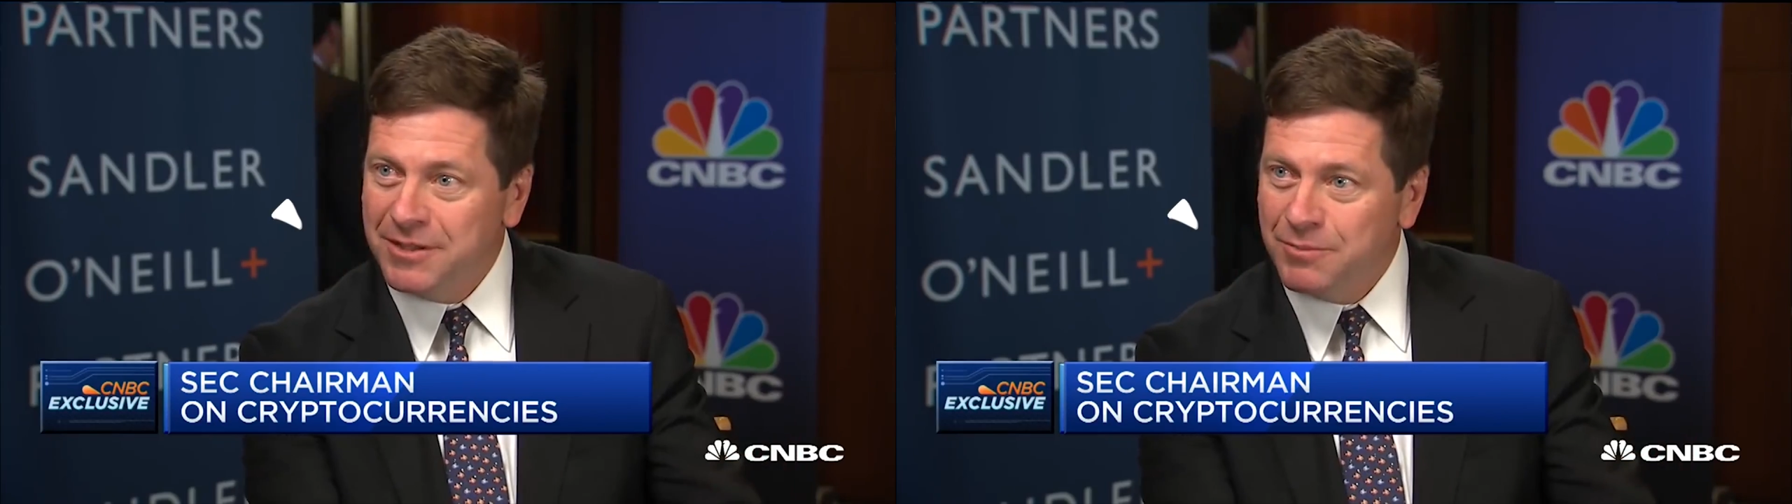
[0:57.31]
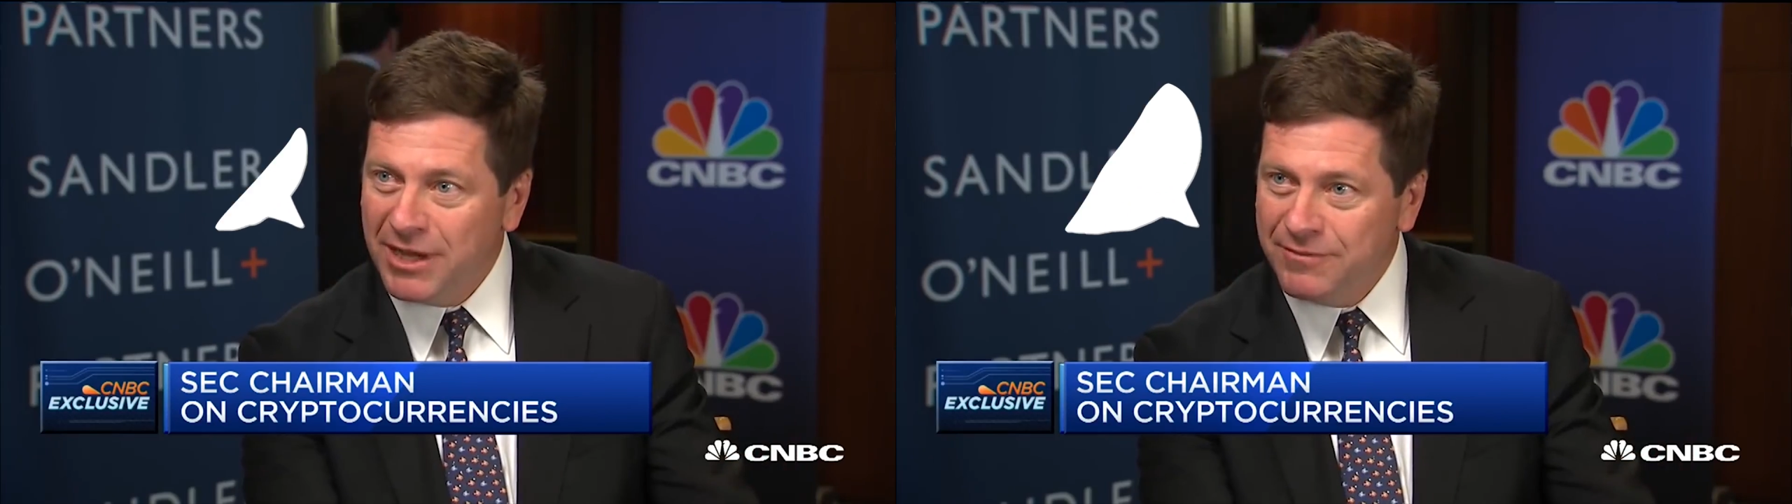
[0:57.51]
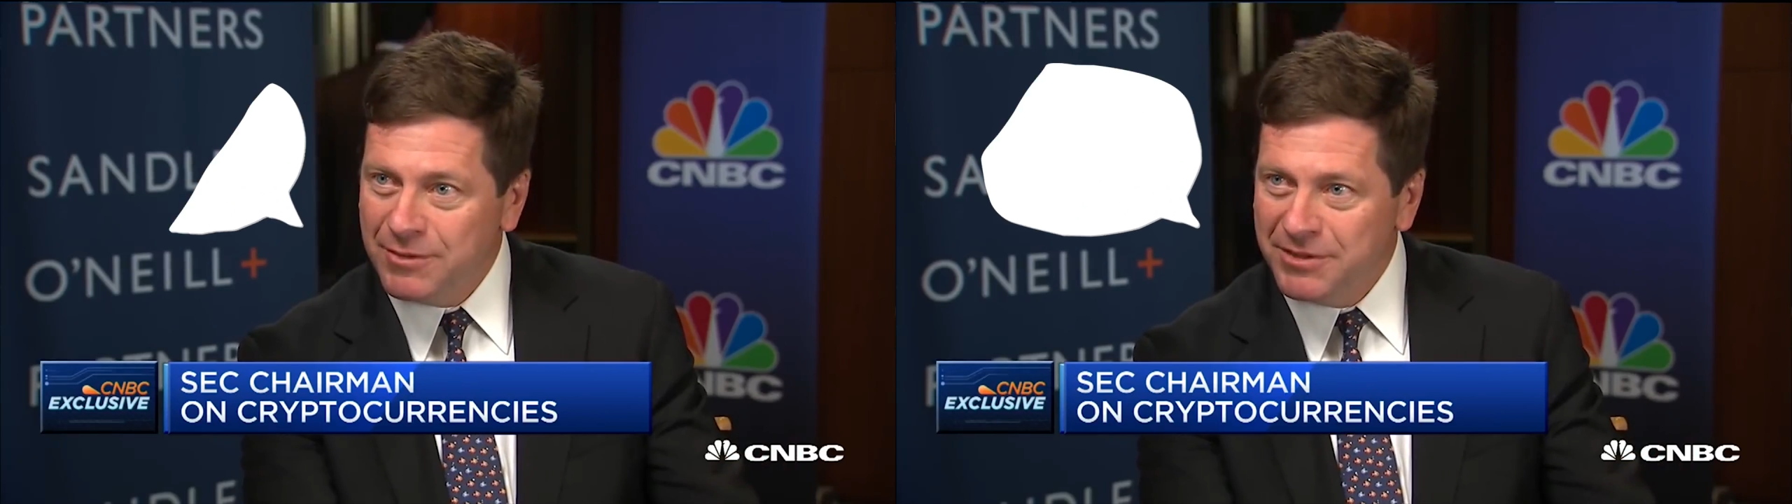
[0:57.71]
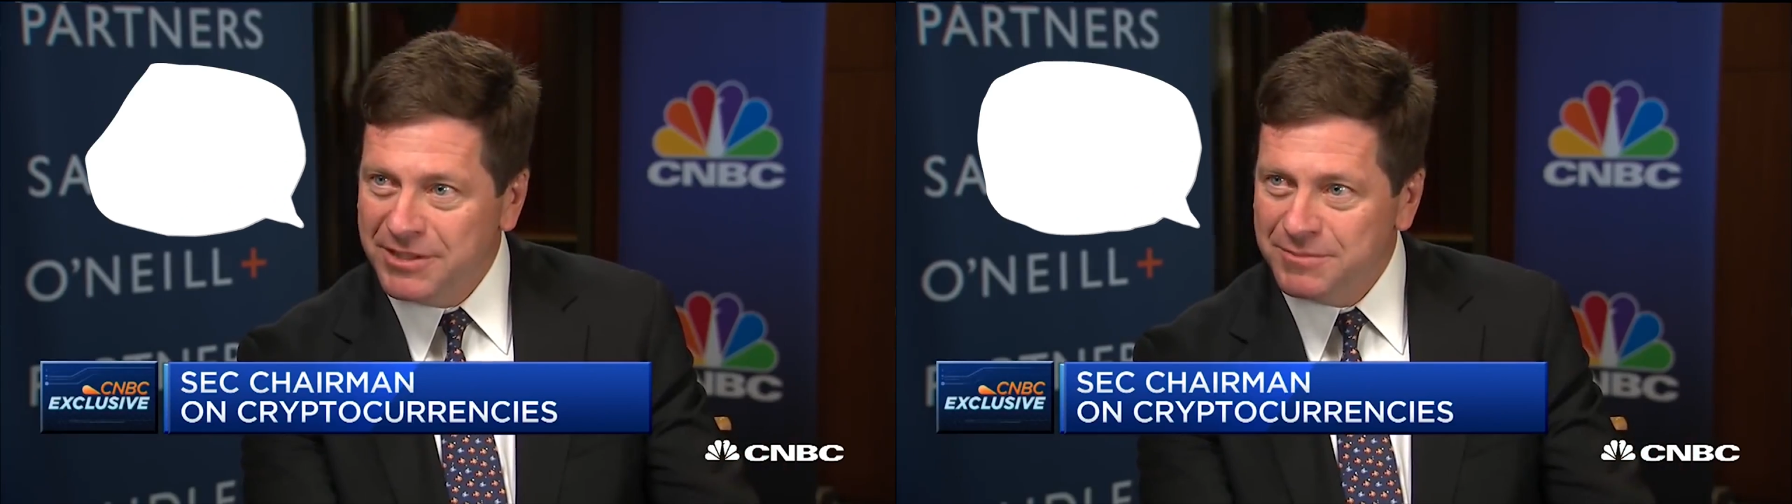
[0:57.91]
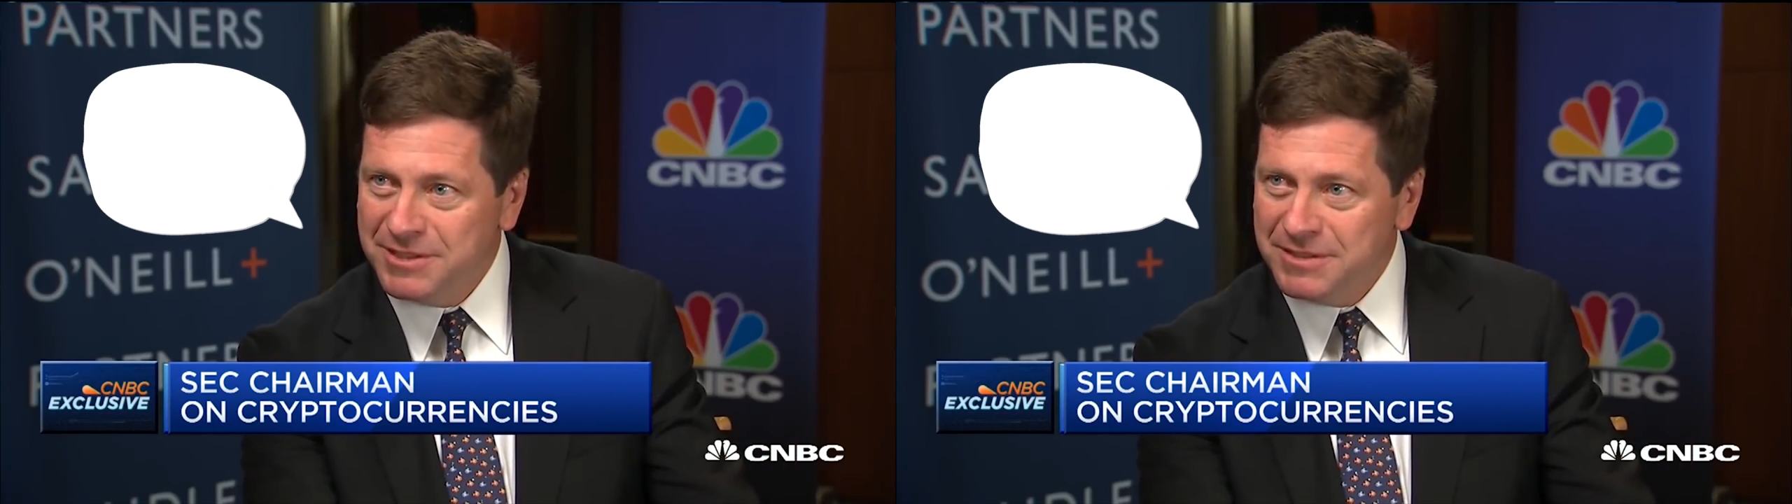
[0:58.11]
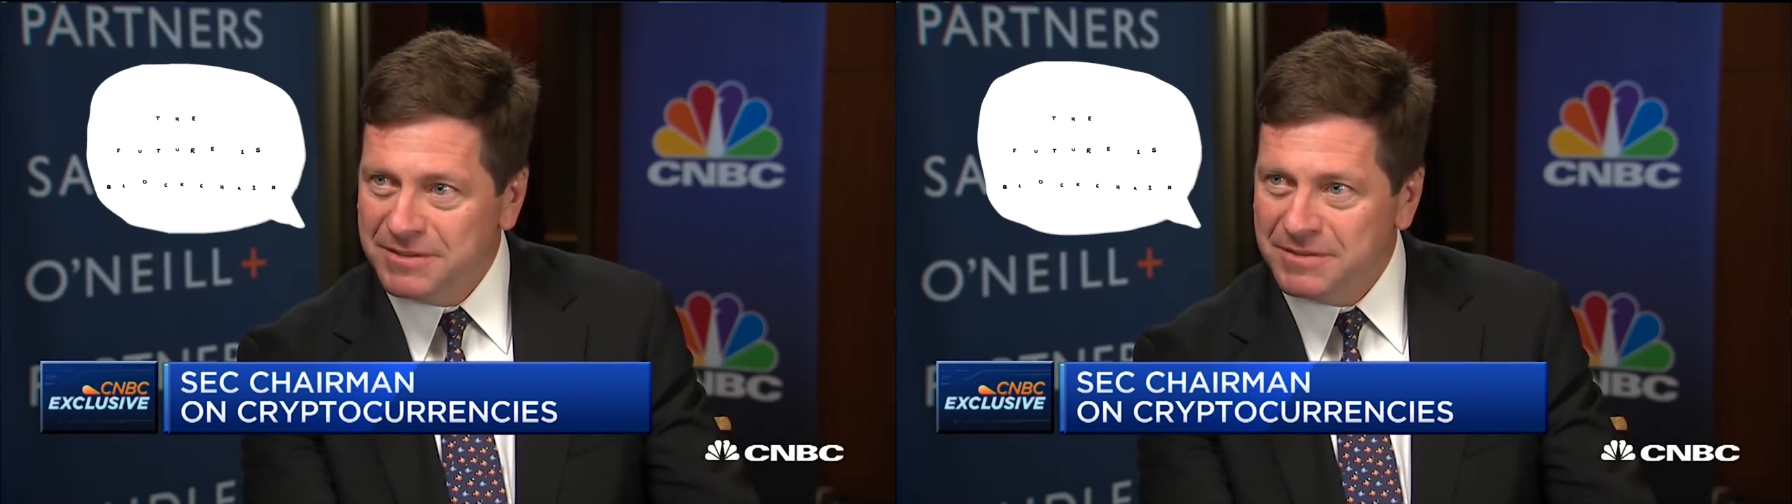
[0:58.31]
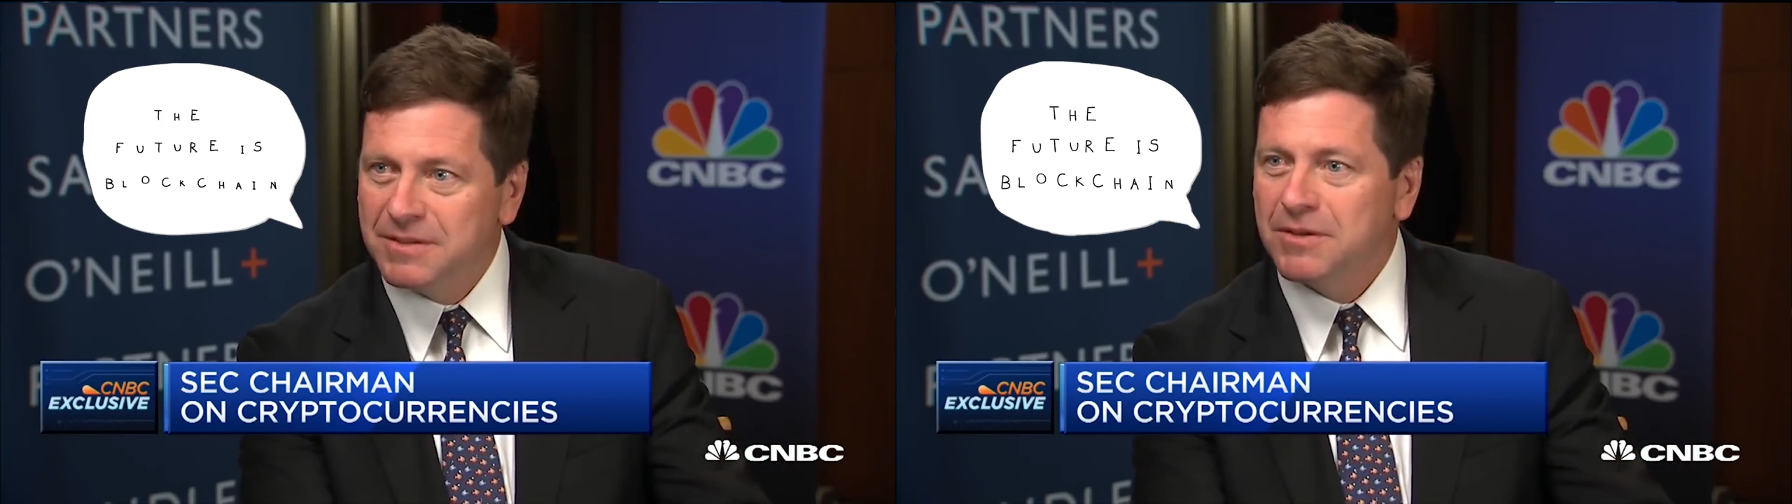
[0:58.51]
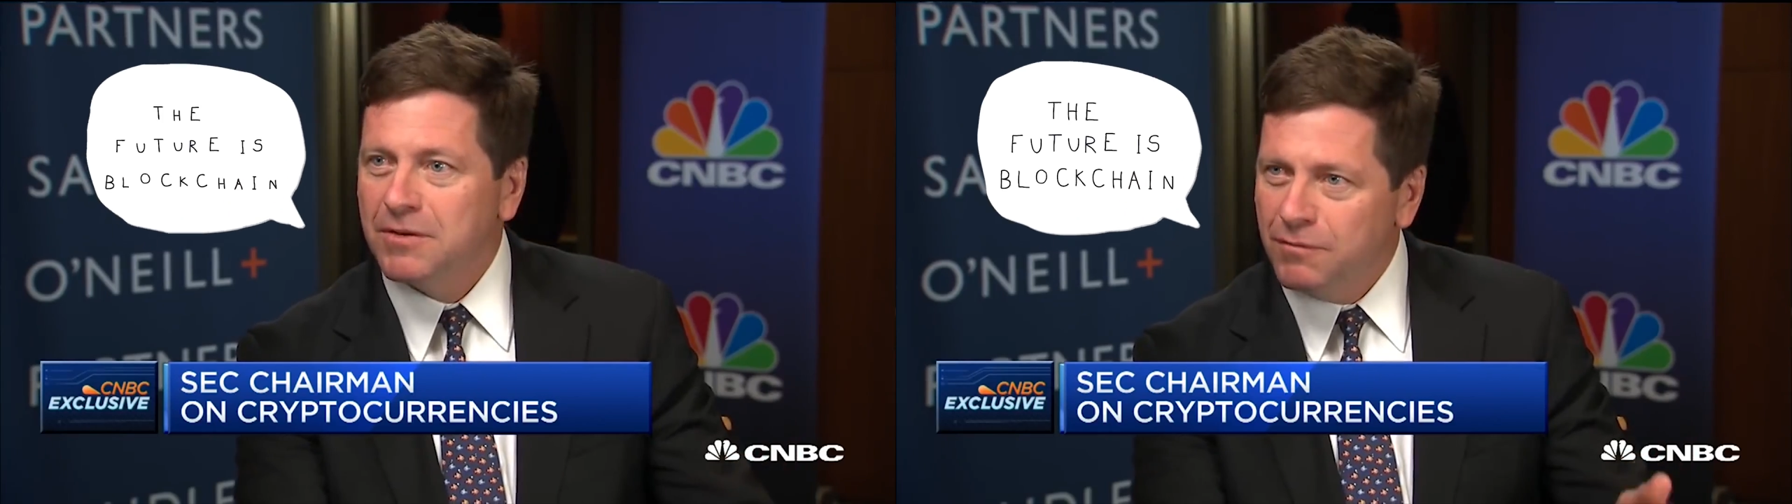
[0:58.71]
SEC.
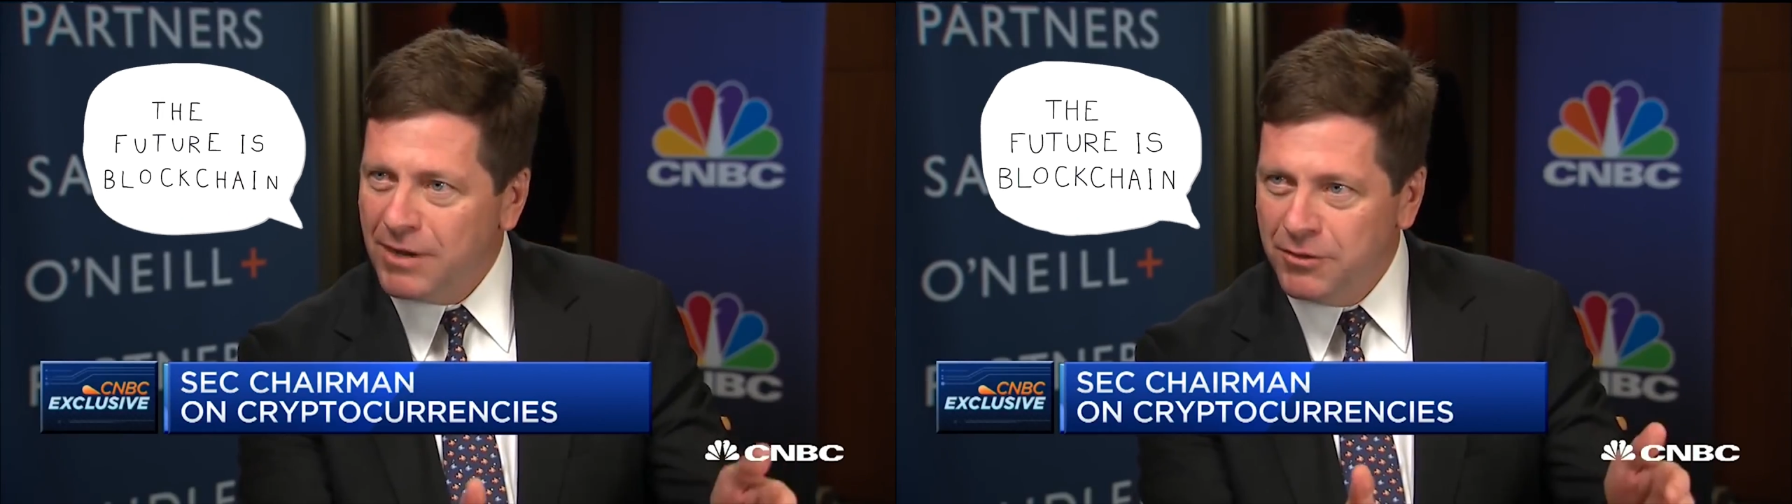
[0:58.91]
The